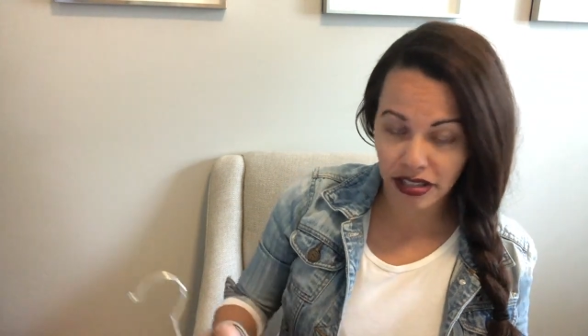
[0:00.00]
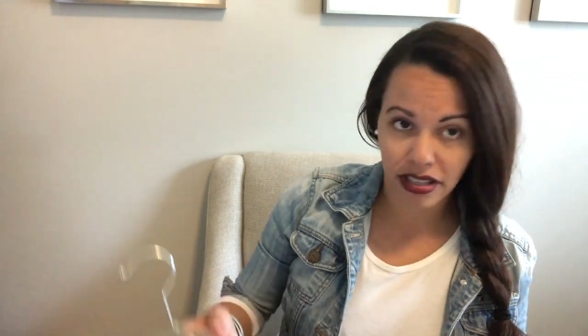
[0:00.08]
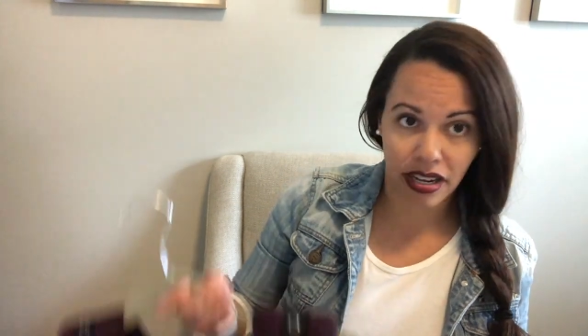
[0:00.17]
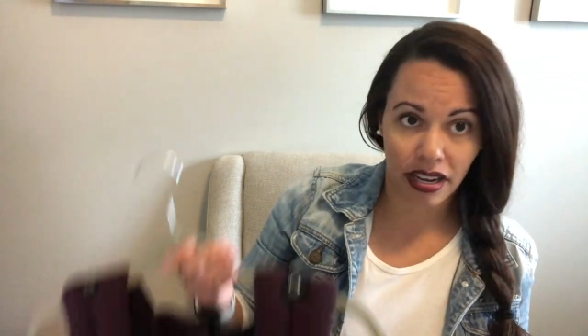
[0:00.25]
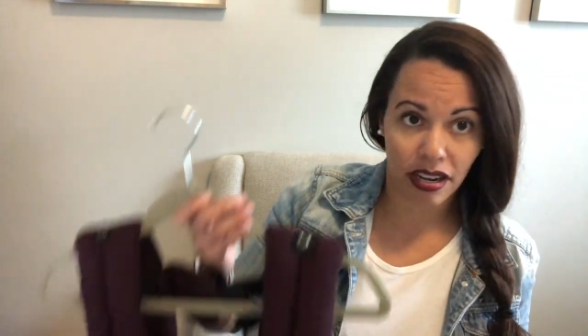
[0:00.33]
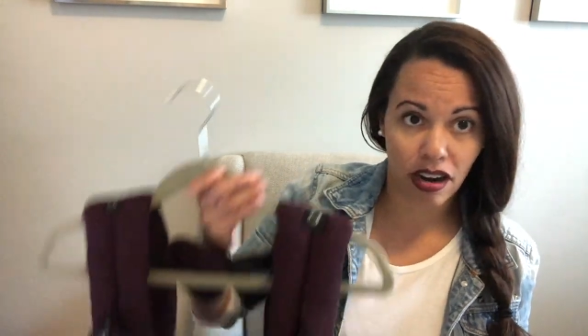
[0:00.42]

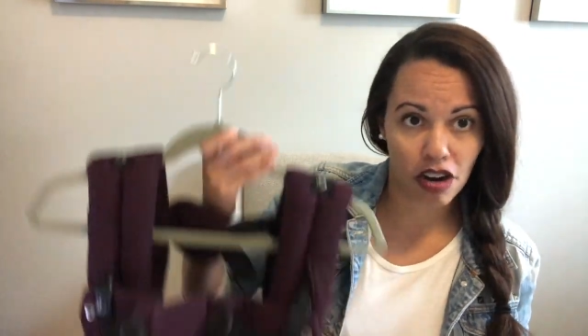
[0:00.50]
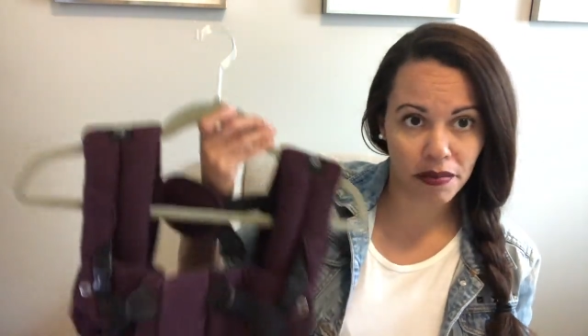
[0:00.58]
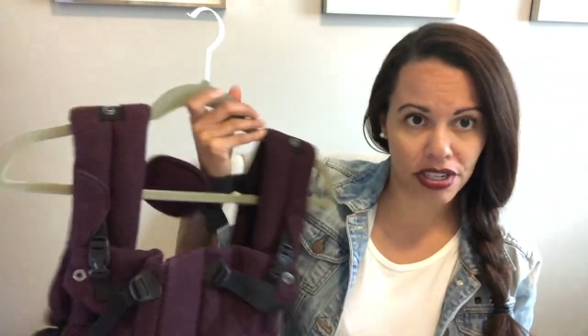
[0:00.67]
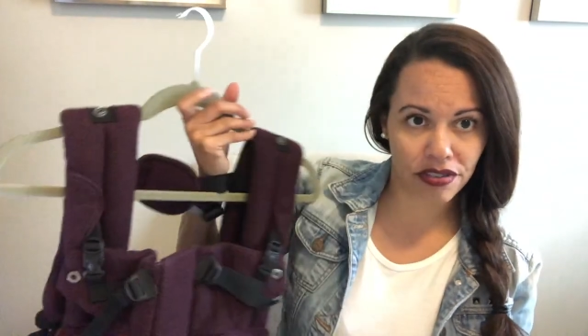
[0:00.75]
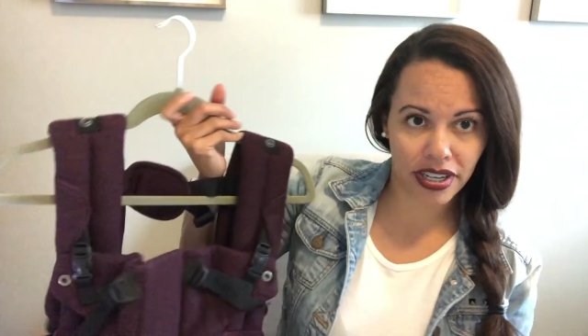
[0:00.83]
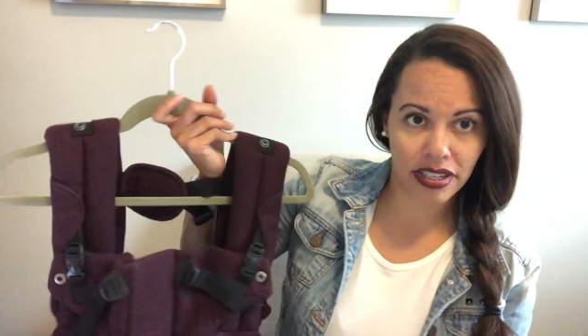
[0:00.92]
The
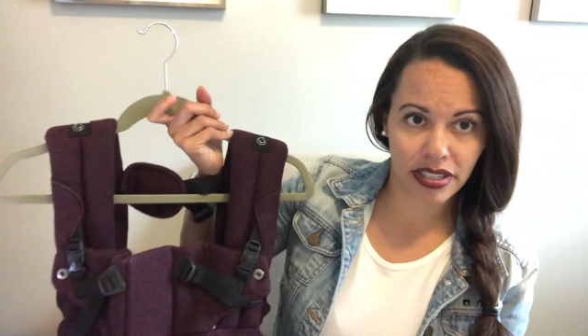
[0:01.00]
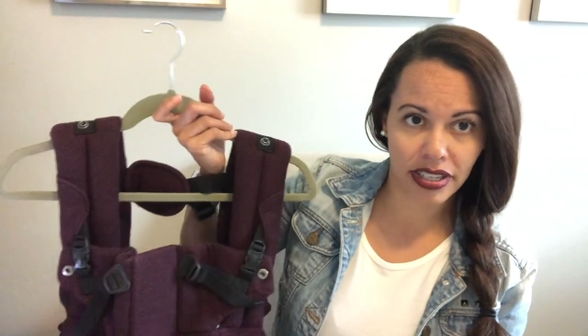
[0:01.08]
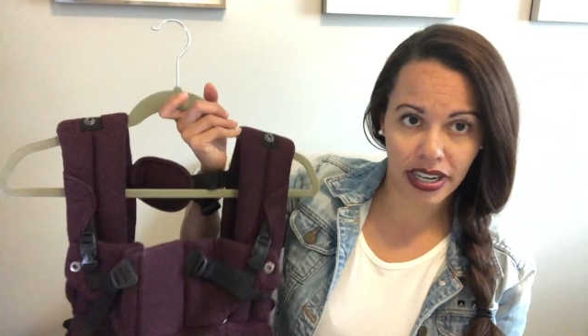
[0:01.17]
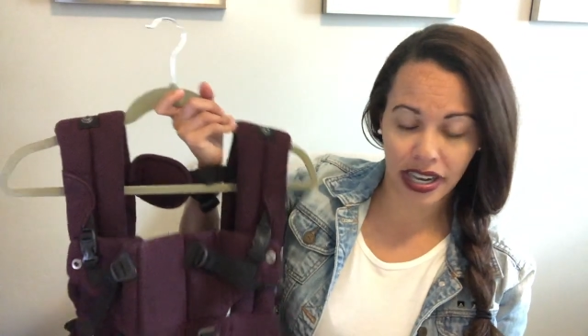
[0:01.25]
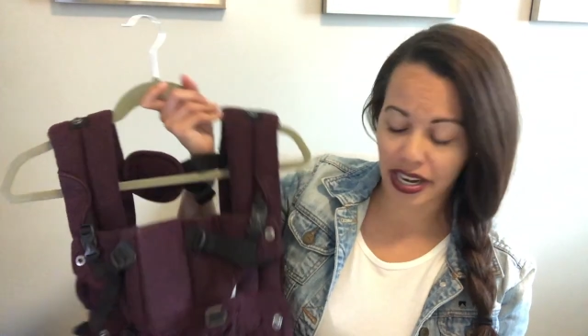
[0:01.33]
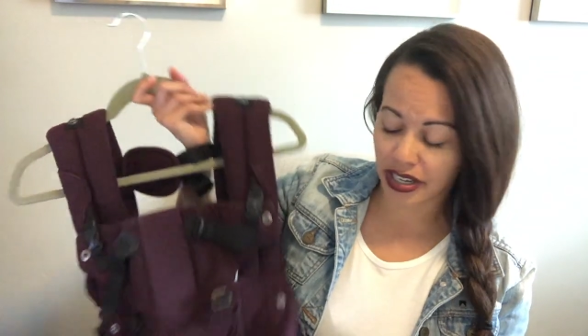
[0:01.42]
Carbon Trails
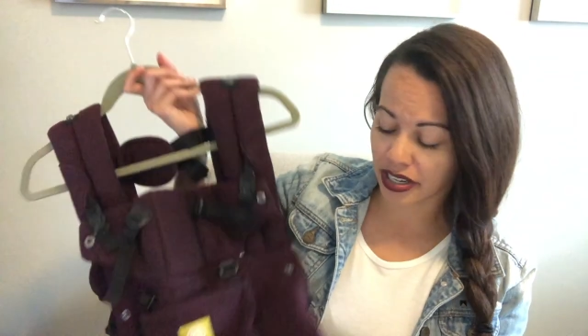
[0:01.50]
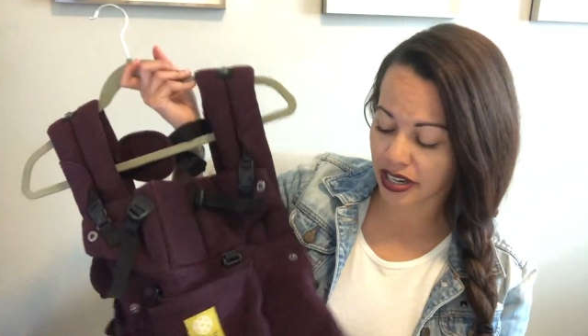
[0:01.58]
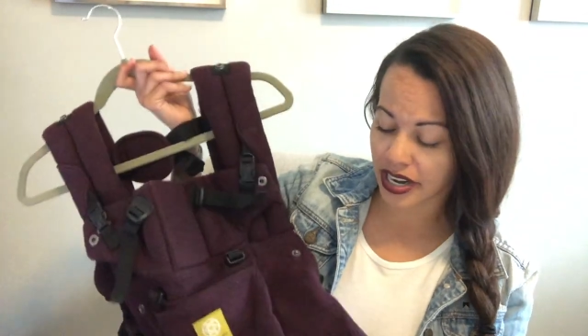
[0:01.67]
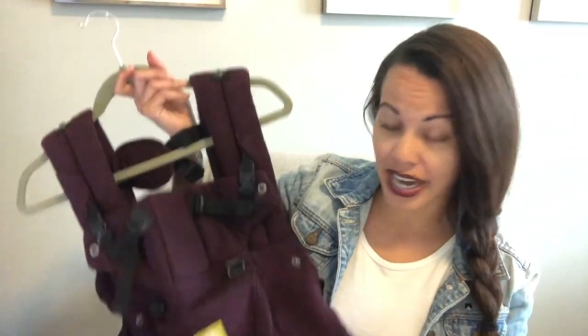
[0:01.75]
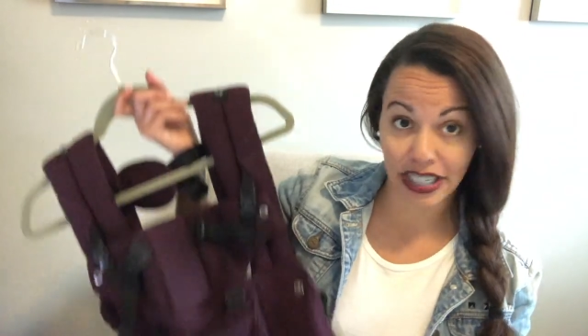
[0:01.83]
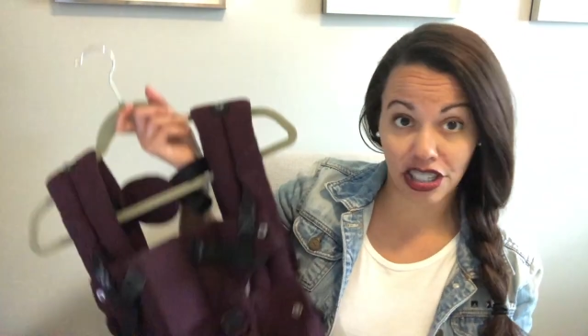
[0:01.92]
and the
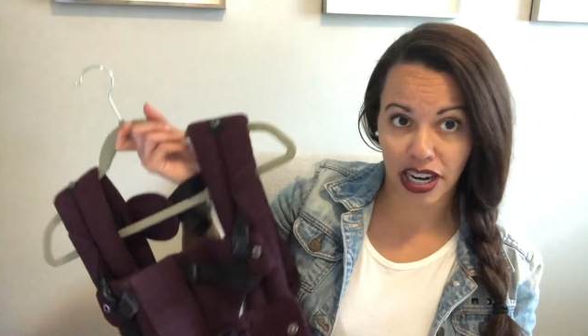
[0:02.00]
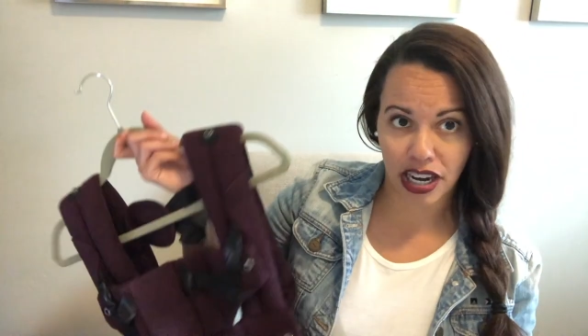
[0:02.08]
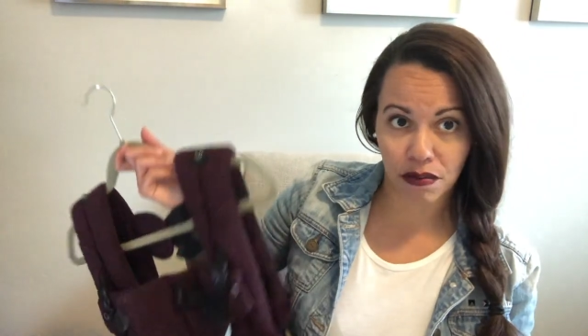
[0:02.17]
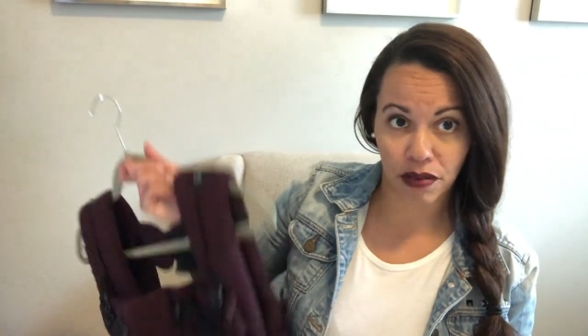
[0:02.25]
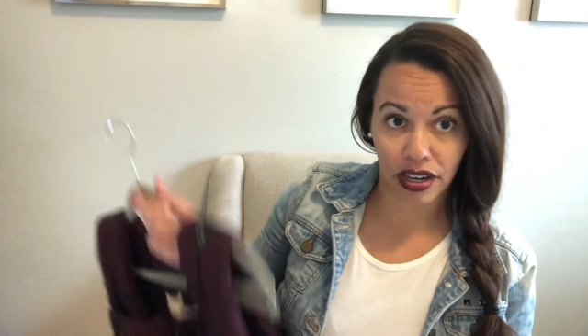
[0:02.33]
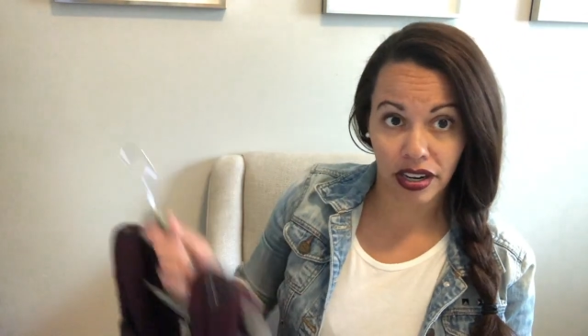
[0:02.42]

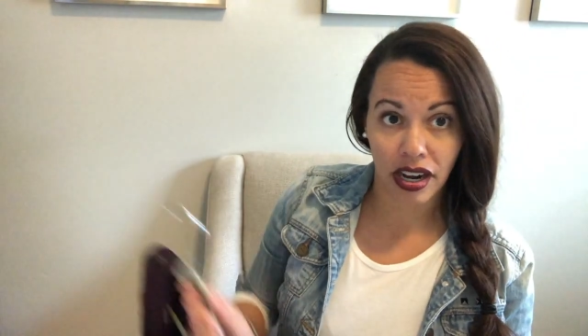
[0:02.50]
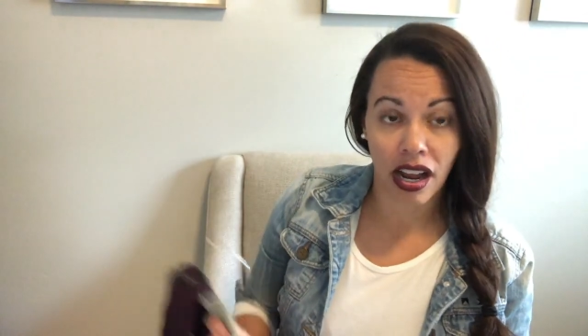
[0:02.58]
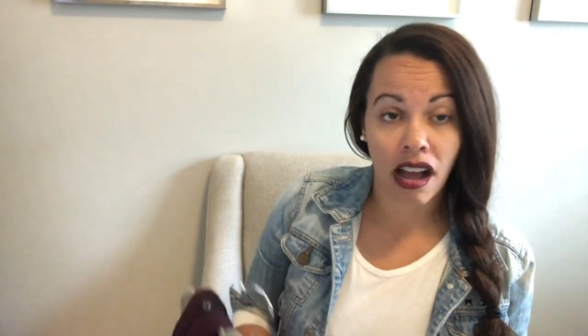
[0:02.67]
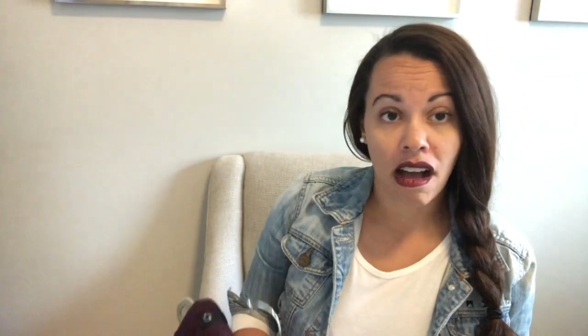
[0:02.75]
Nightshade were